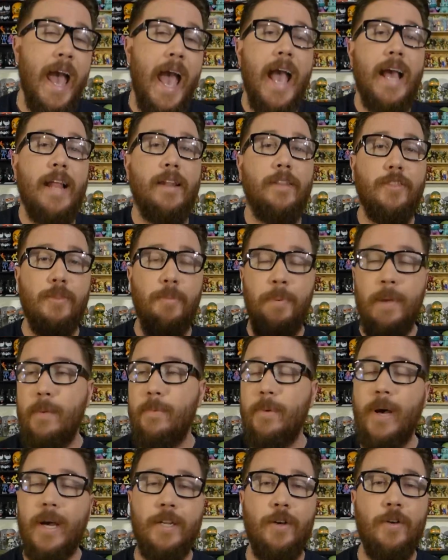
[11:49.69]
And the
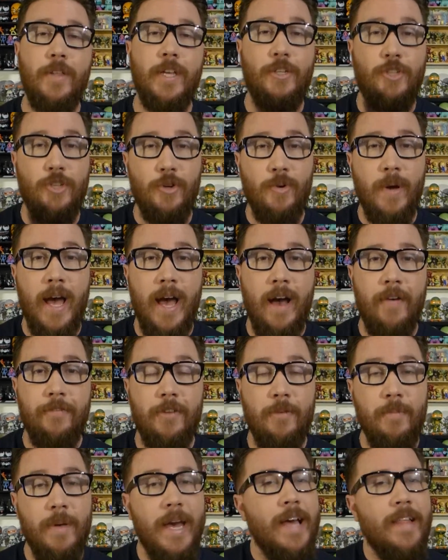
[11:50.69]
people I know that do have
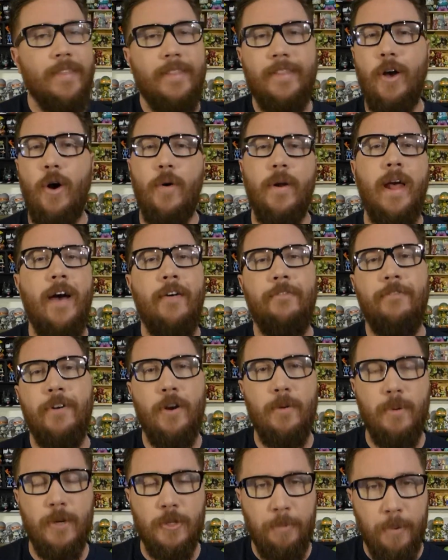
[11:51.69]
them don't have
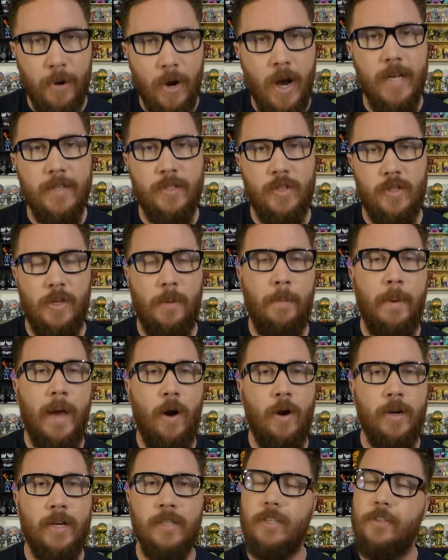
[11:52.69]
very much processing
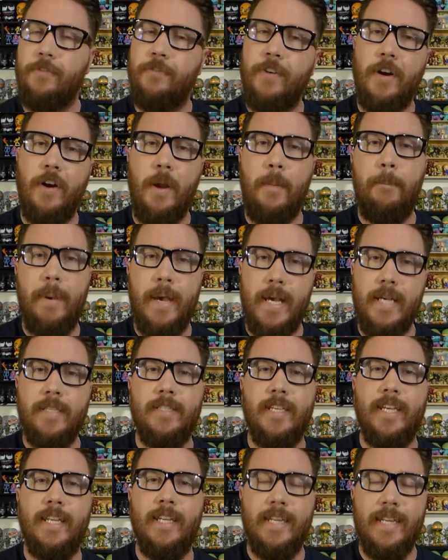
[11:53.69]
power because it's very
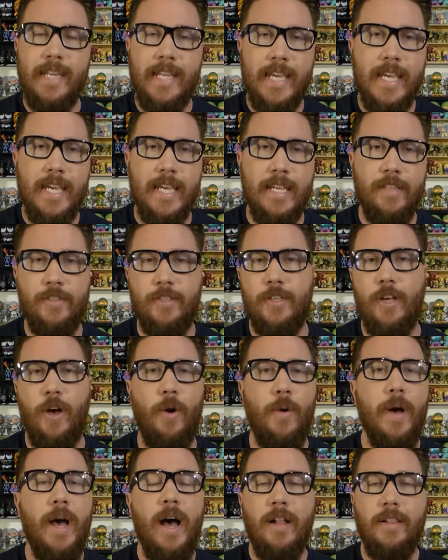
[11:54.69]
basic needs.
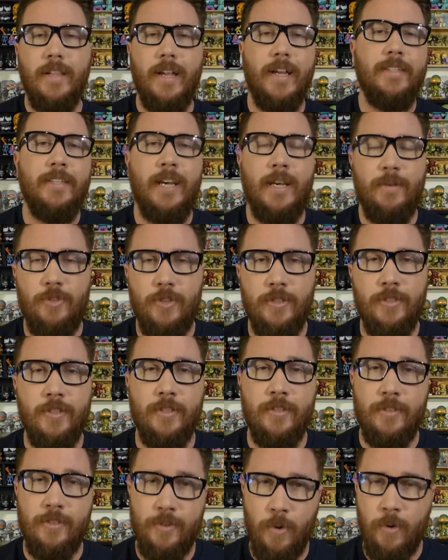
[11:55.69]
So a lot of times just
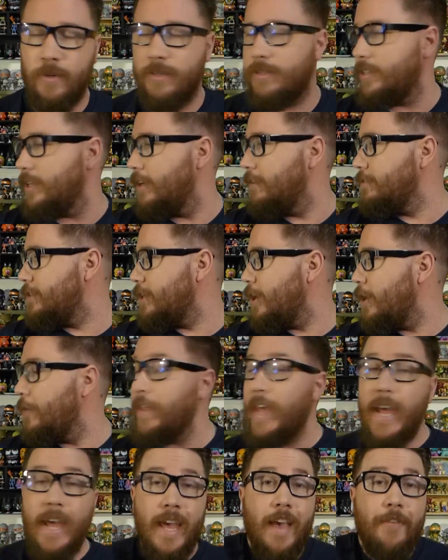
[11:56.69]
to store stuff.
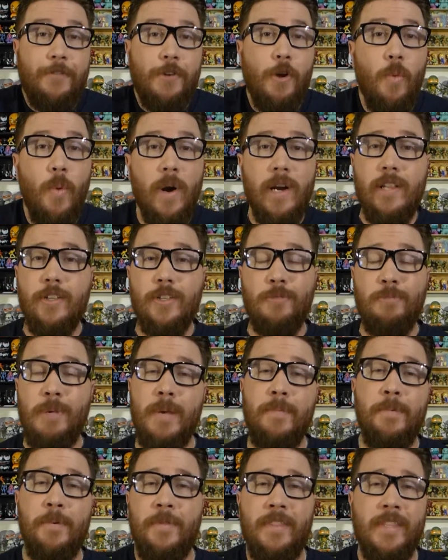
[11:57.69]
So if you're one of those
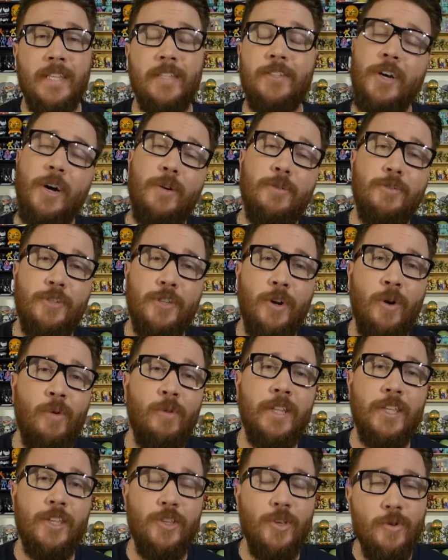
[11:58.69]
people, then these codes are
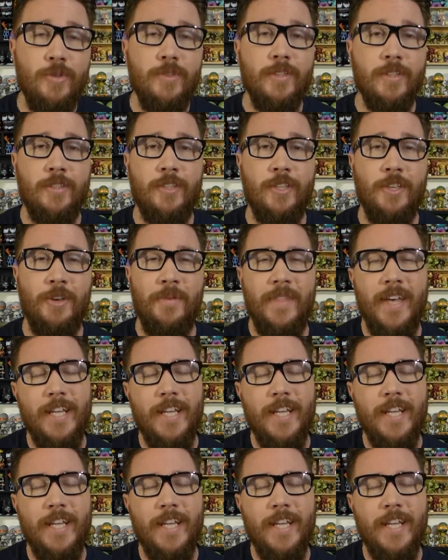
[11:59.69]
totally useless to you.